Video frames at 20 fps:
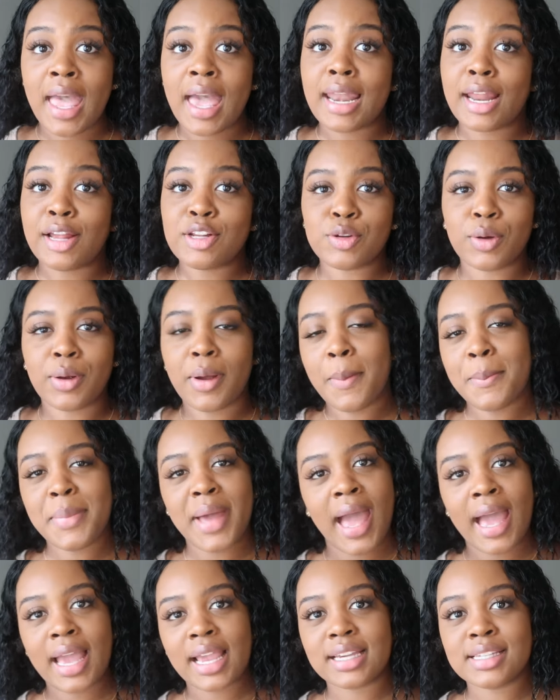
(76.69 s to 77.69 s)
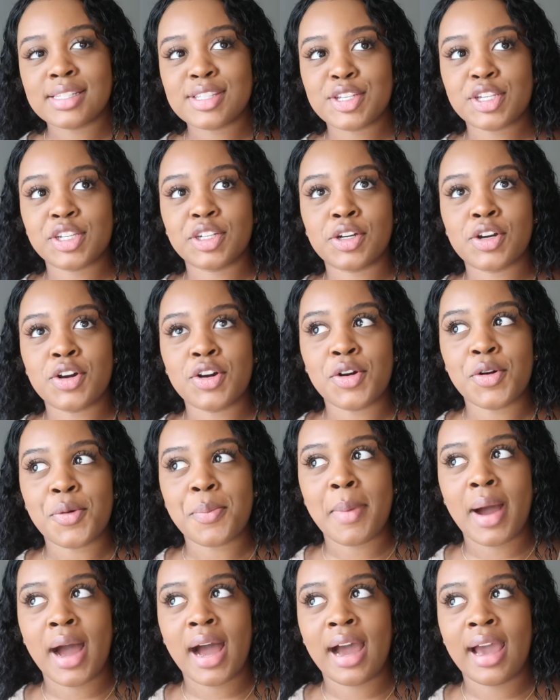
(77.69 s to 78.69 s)
and I don't come back
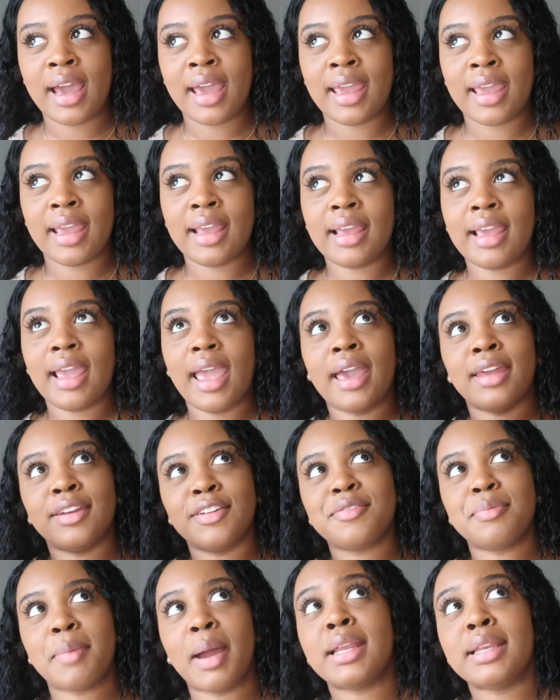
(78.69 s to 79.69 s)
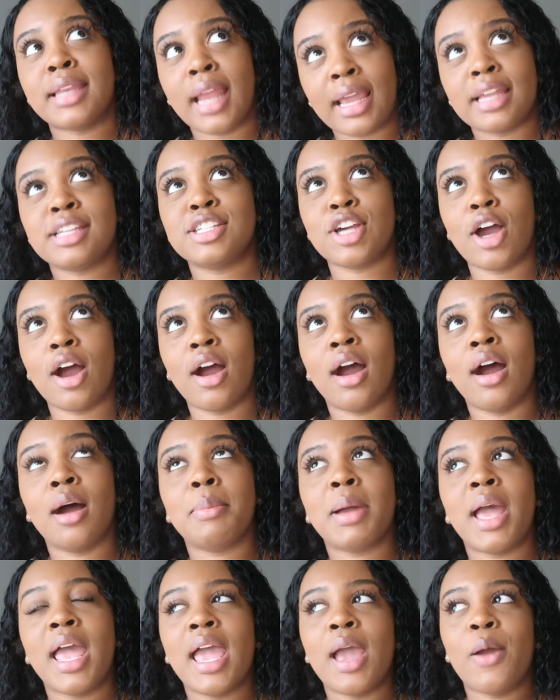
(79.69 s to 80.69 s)
until my end of my night
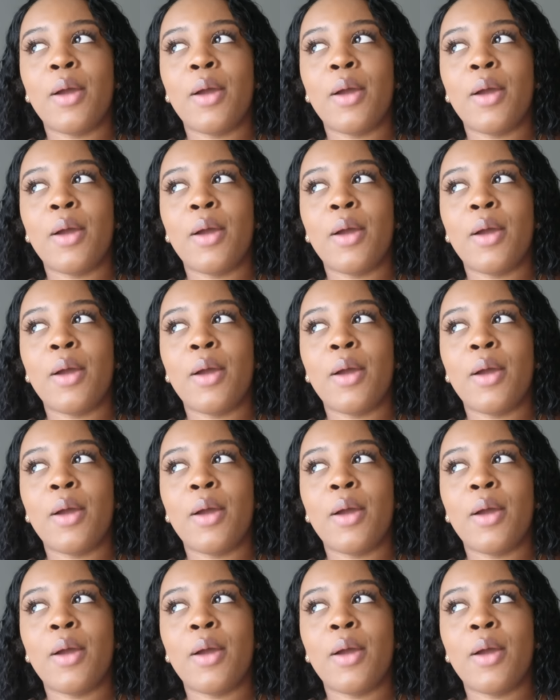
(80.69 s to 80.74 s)
job,